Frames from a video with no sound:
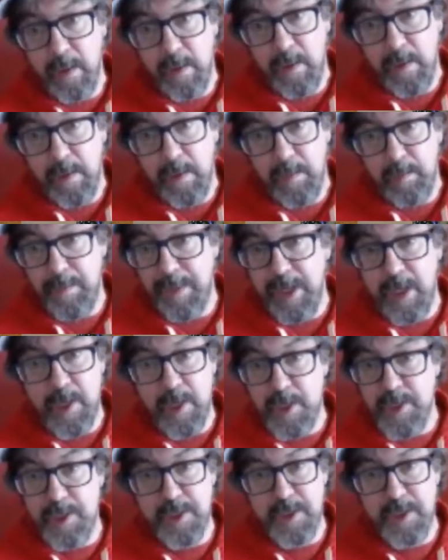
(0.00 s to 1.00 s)

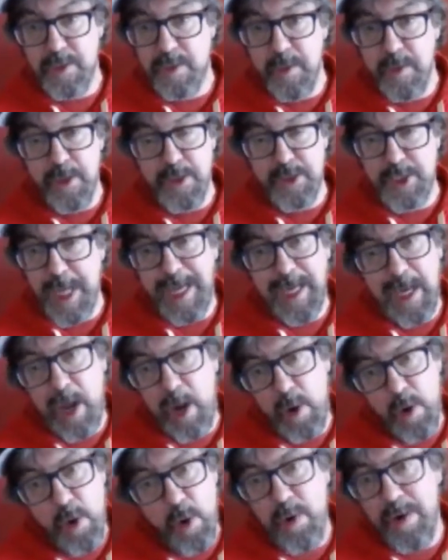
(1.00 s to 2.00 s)
Because the second I
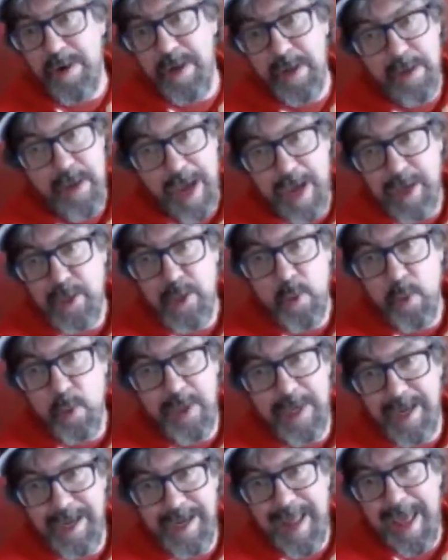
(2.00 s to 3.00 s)
heard it, I knew what
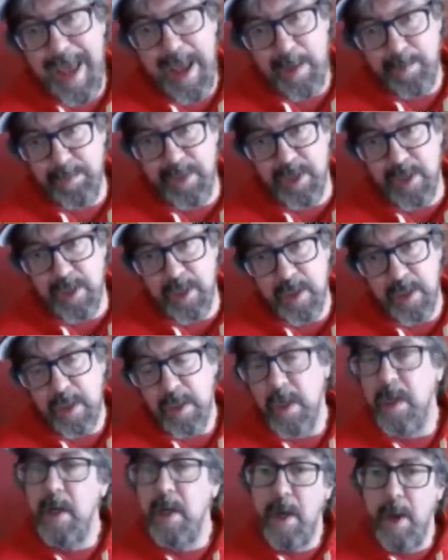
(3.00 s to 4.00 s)
had happened.
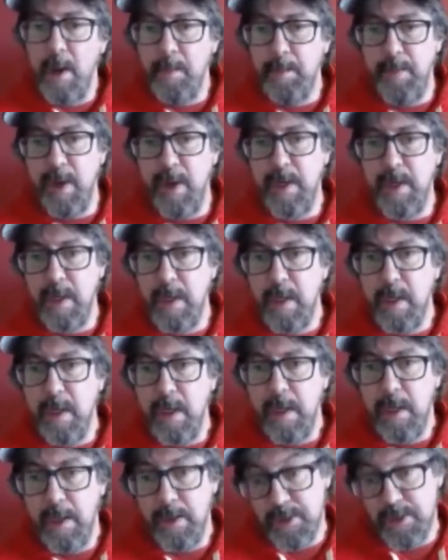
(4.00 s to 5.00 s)
But
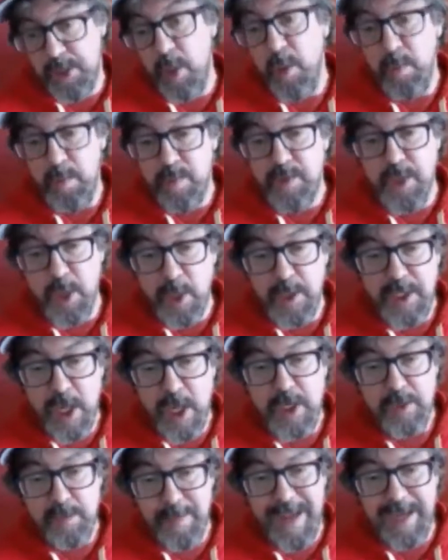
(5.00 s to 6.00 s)
so it does
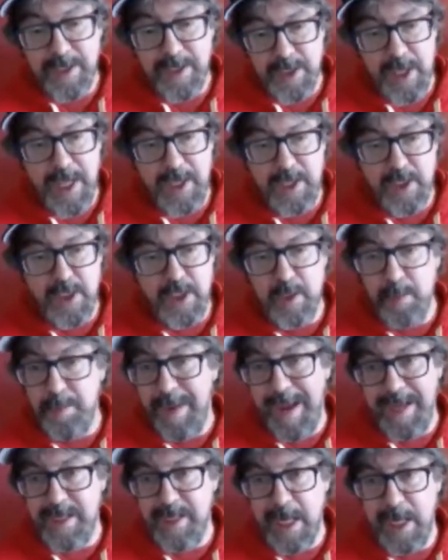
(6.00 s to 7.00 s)
make sense to pay
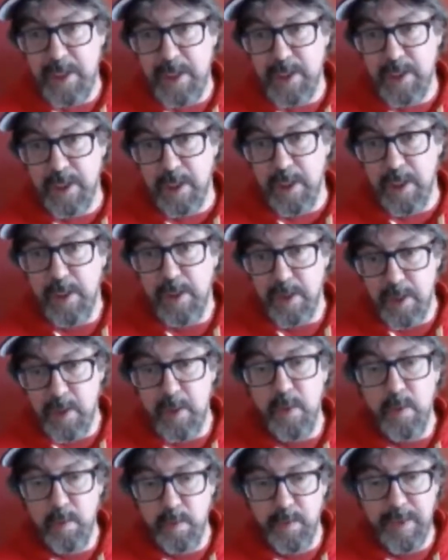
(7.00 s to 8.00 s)
attention,
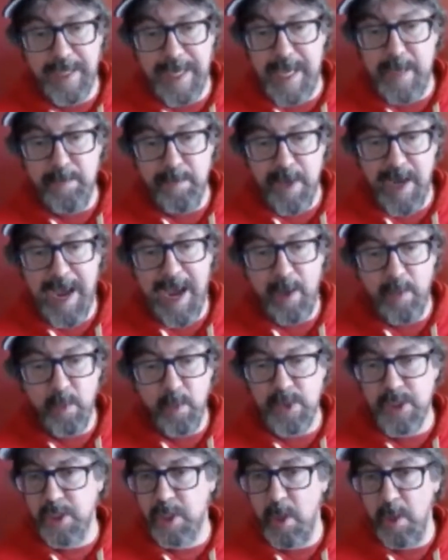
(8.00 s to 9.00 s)
to keep an eye on what's
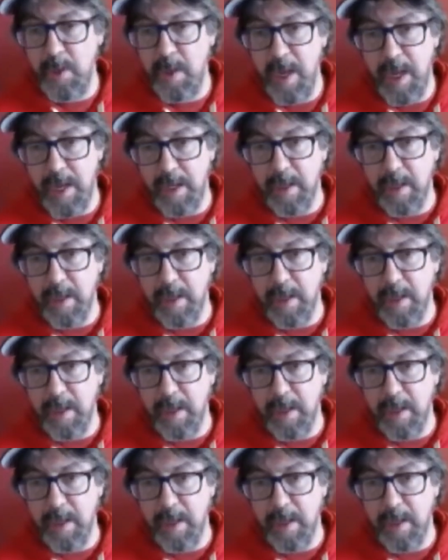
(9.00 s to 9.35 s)
going on.